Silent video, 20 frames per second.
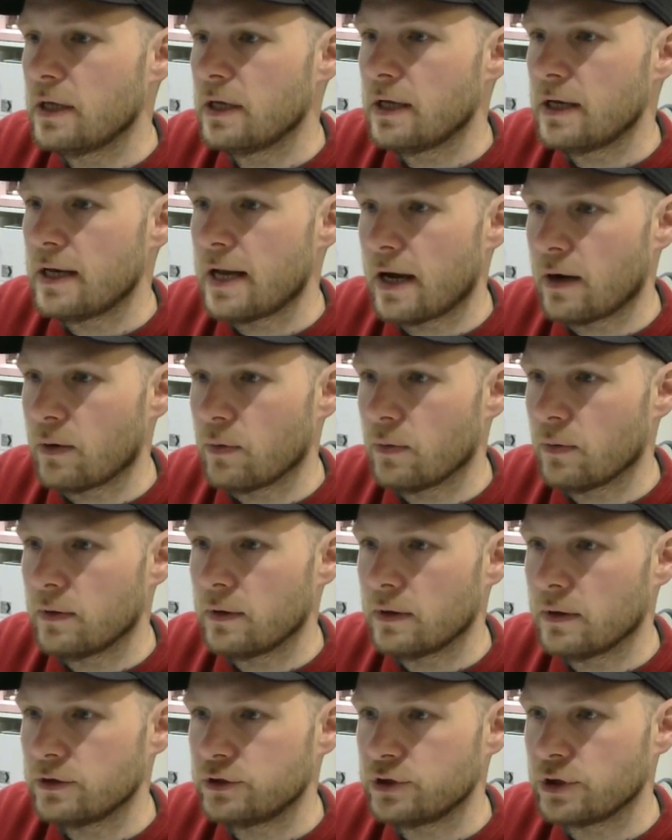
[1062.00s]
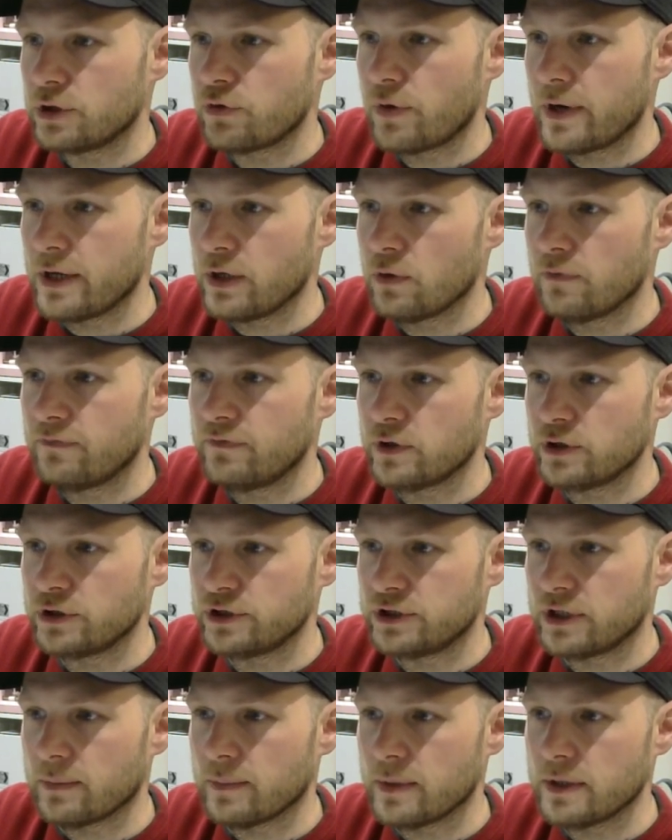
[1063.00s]
Now, to create your
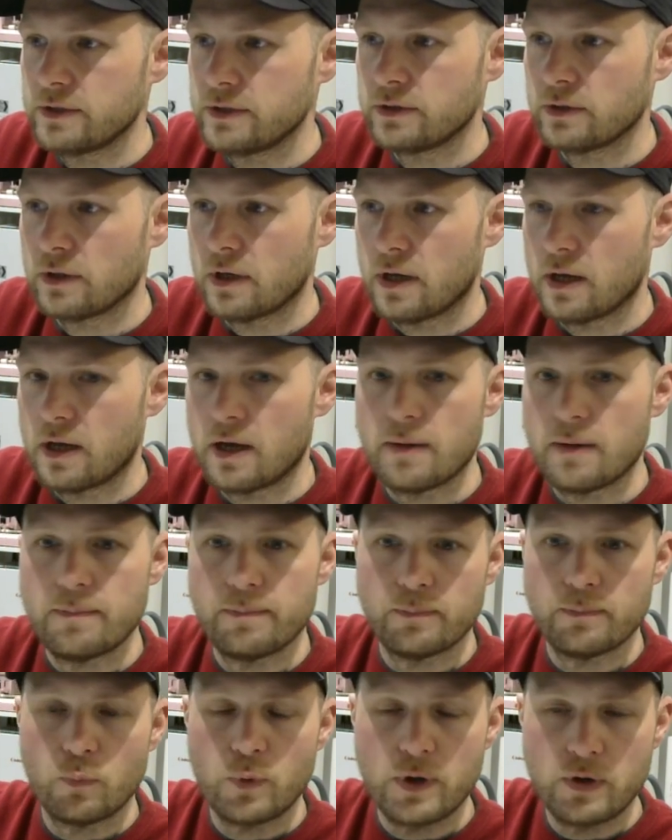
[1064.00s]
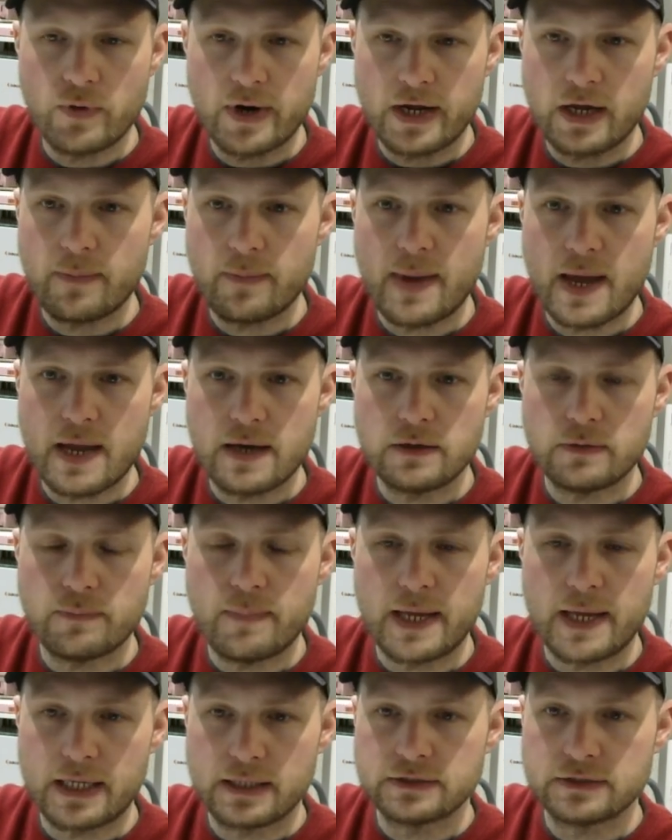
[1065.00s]
first shipment, we recommend
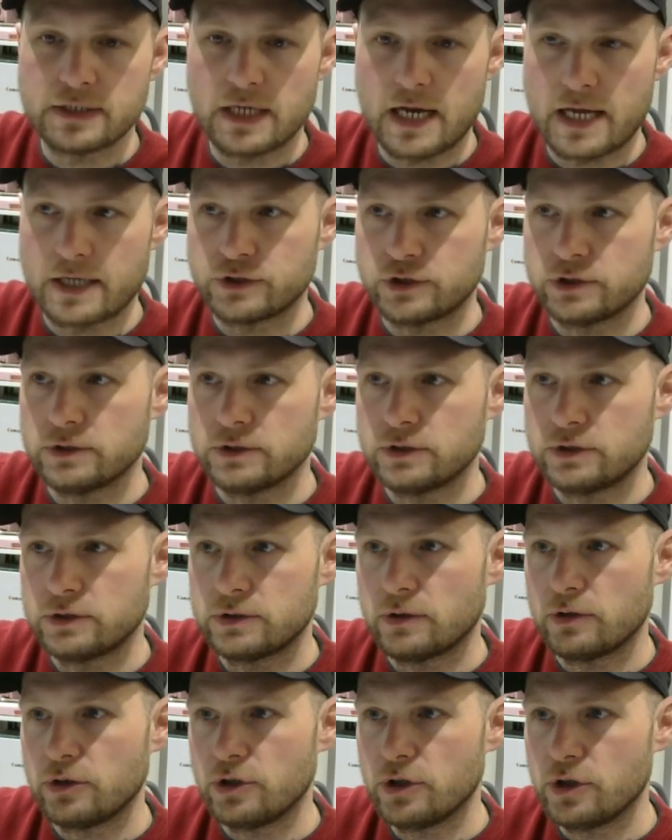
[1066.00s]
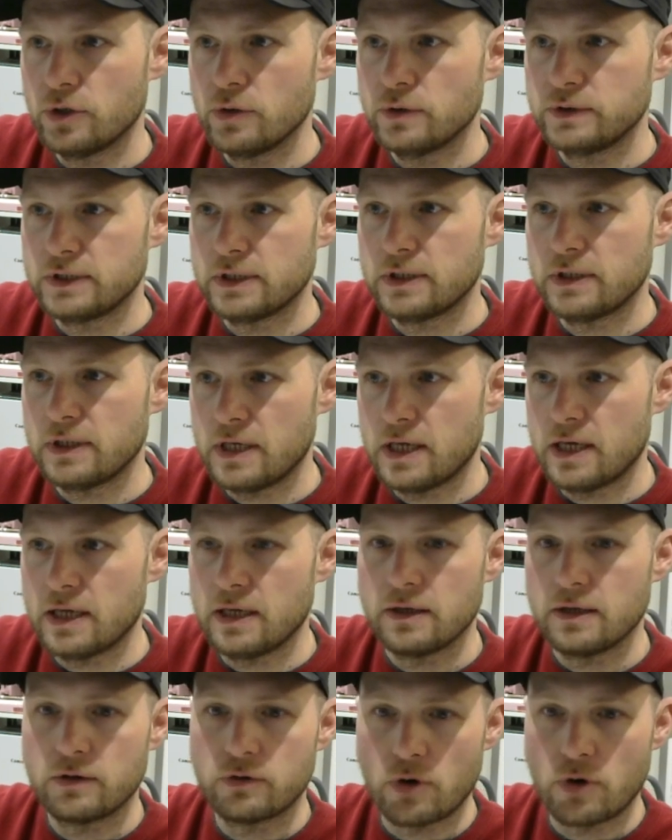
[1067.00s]
making selections using
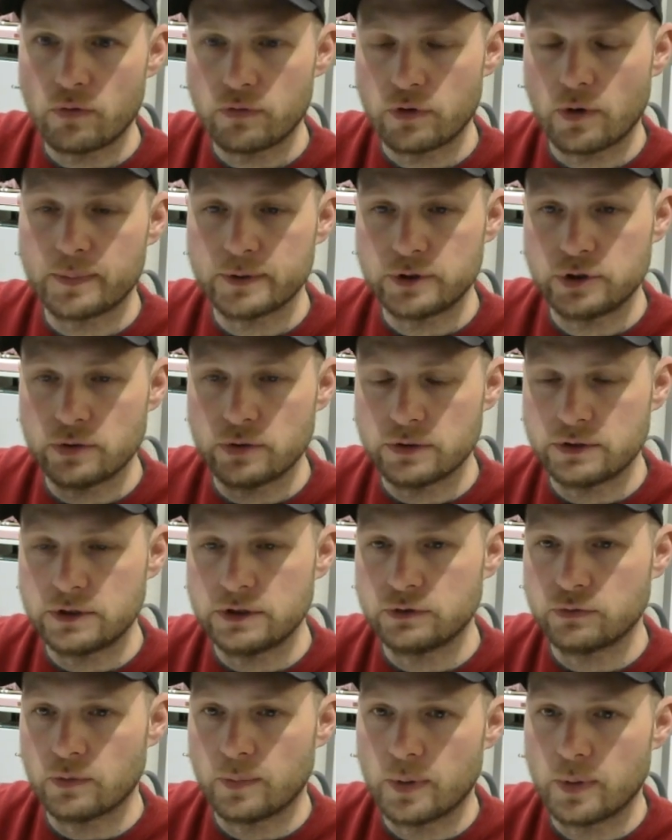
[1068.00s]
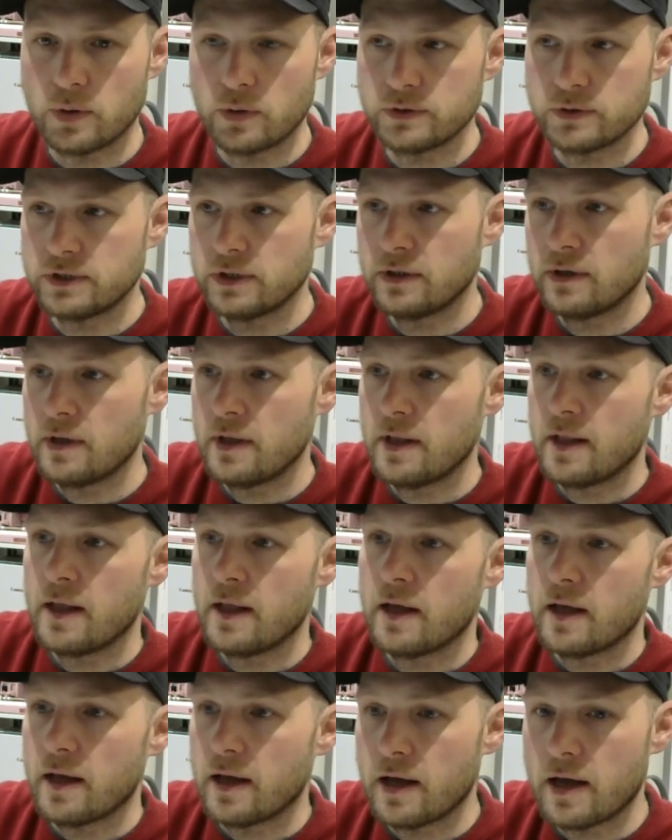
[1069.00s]
the growth opportunities report
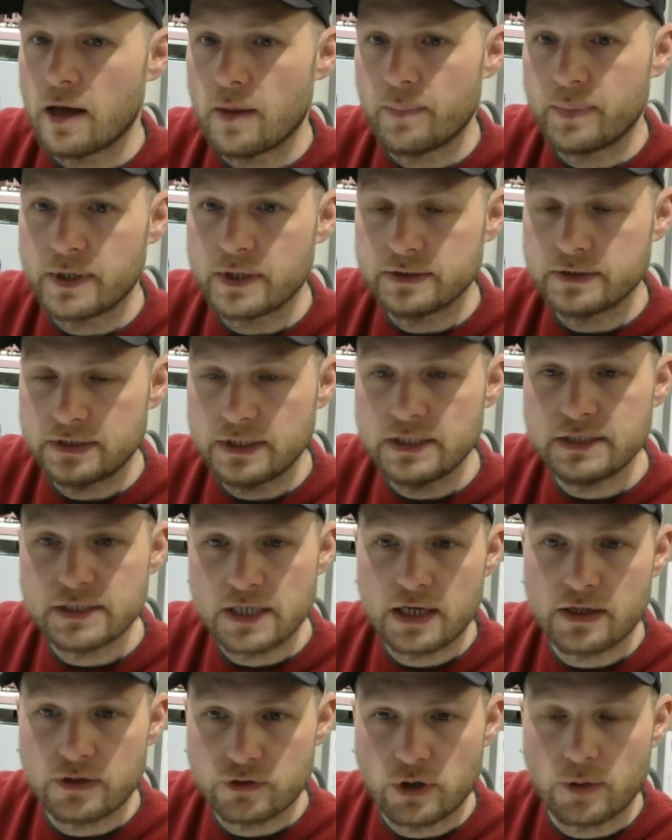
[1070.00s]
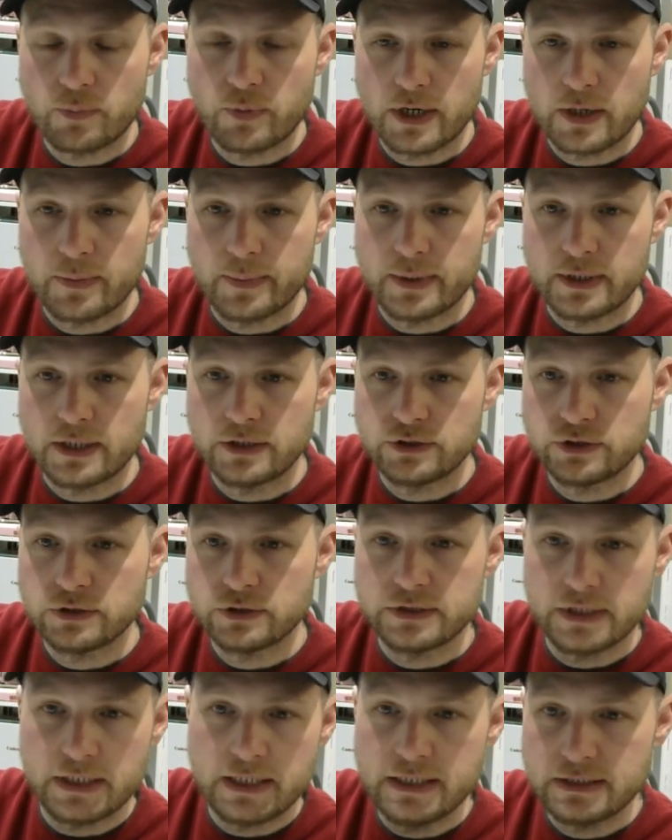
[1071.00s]
because these are the top
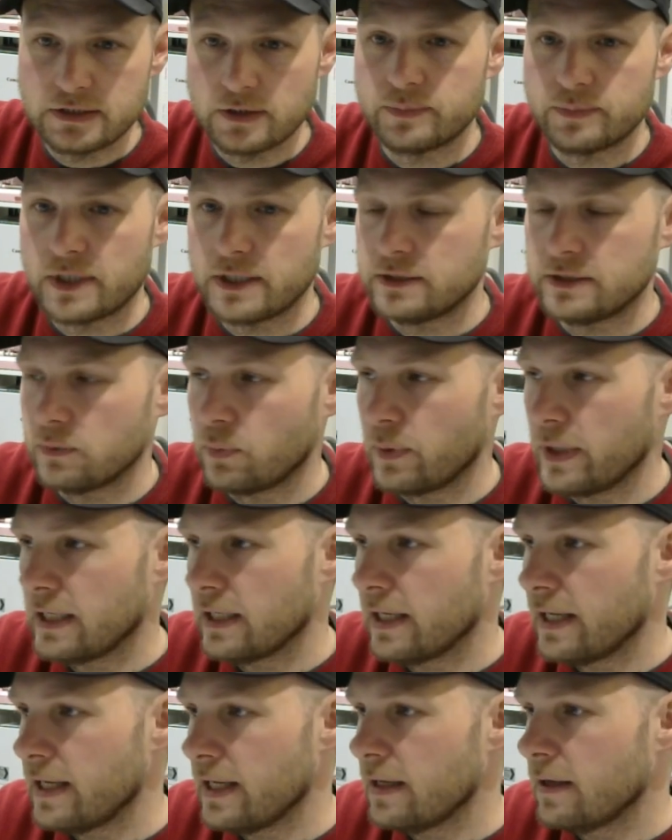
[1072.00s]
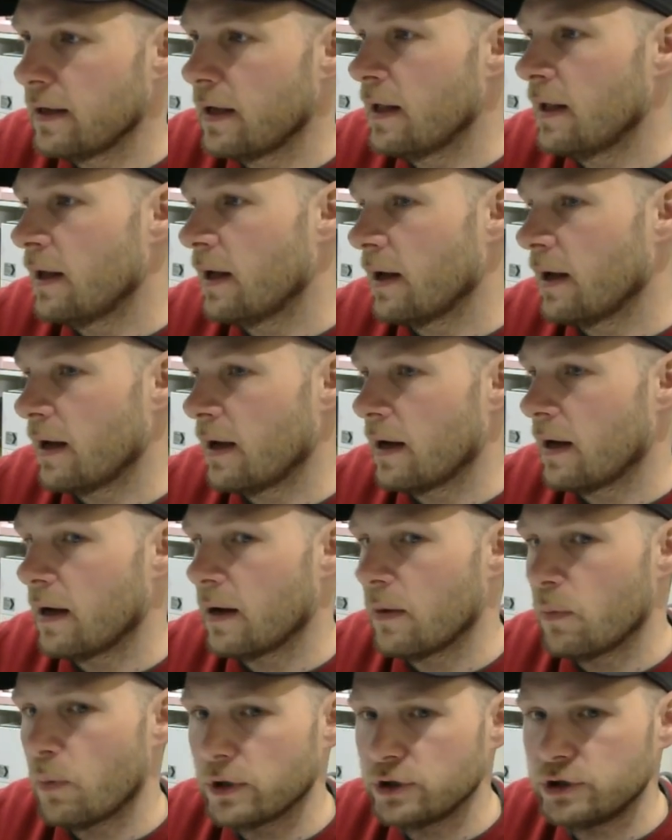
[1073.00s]
recommendations. It is updated weekly.
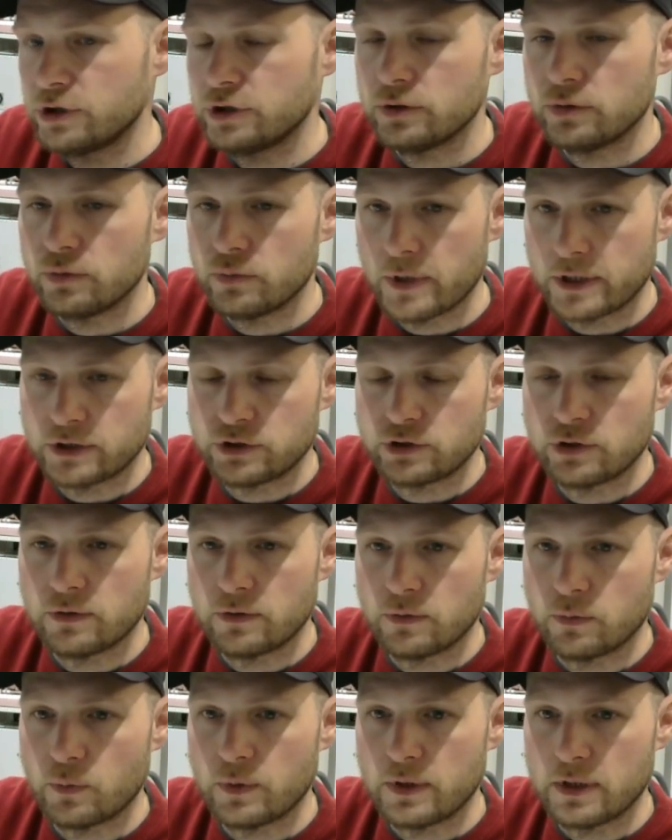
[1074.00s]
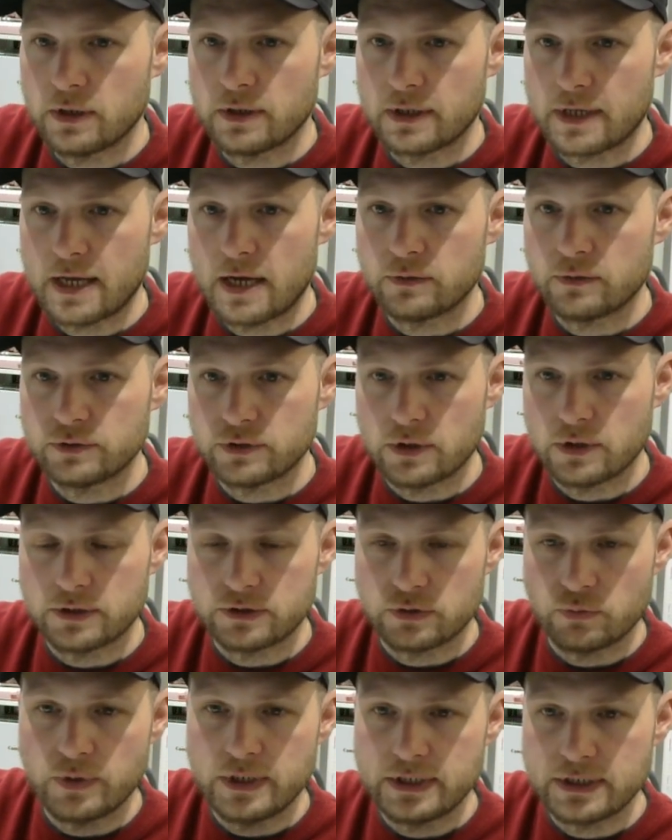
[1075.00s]
Once you register with an account
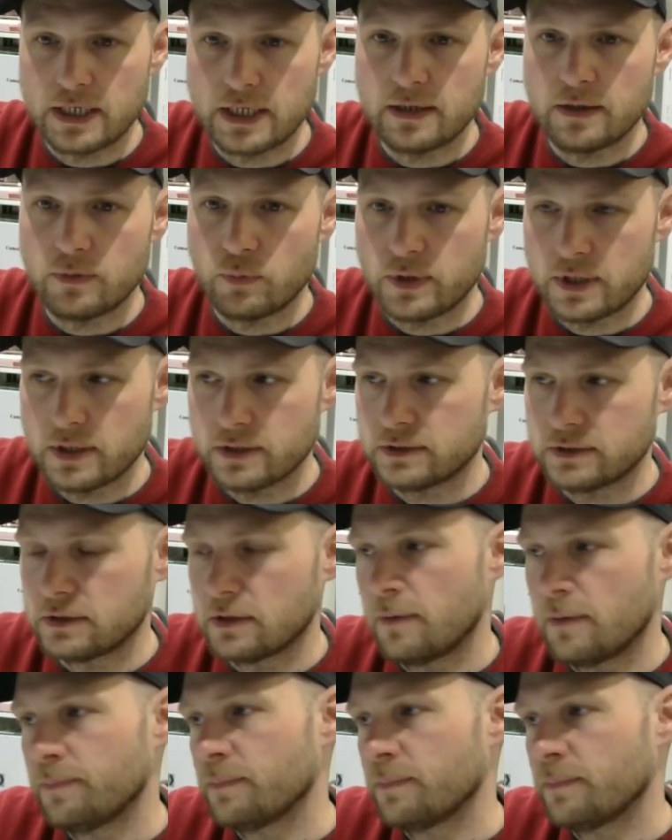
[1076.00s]
as a reseller with us,